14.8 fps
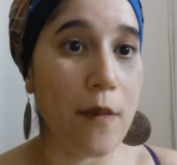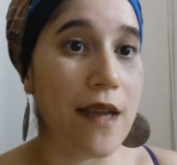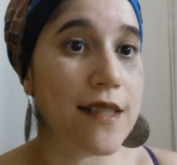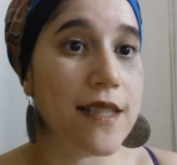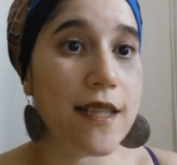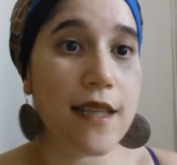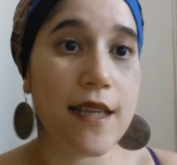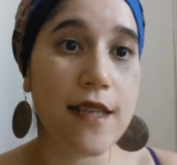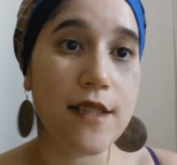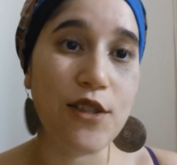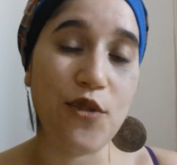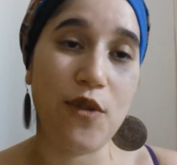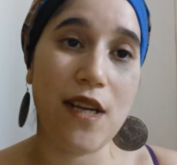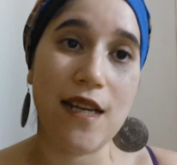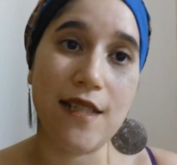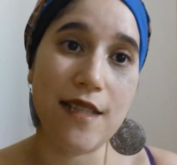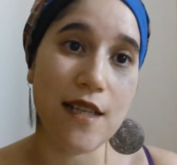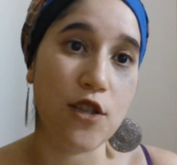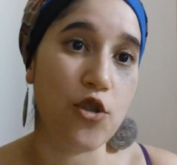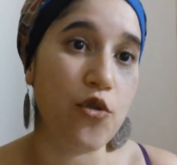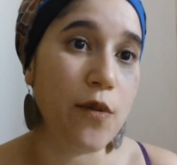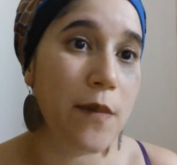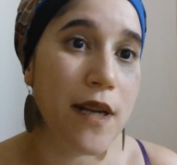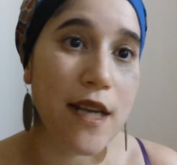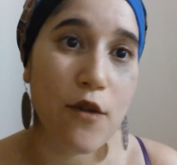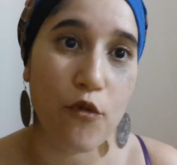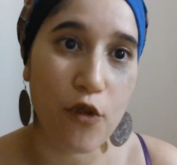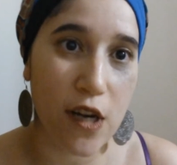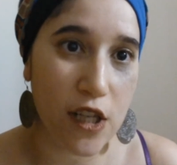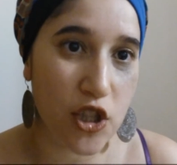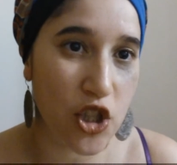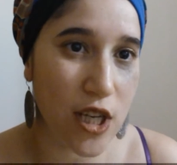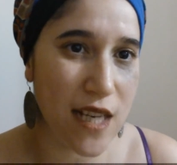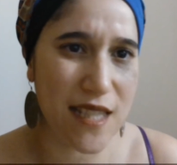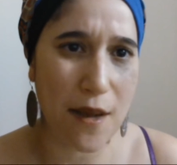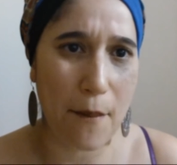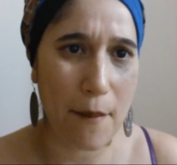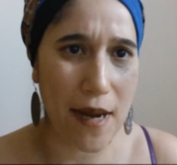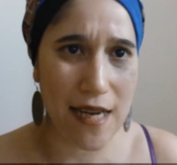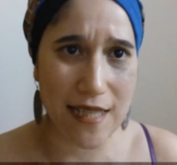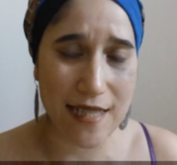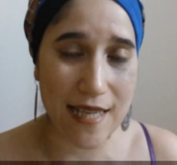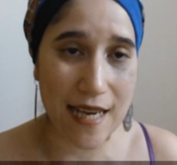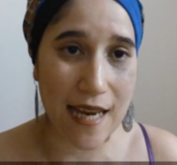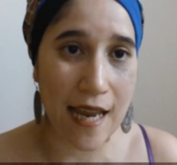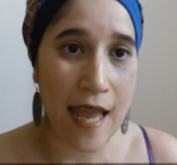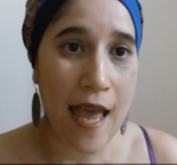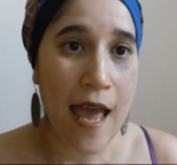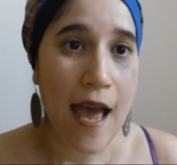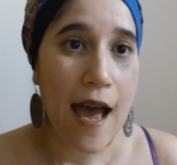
Mexican history is extremely rich. It's amazing.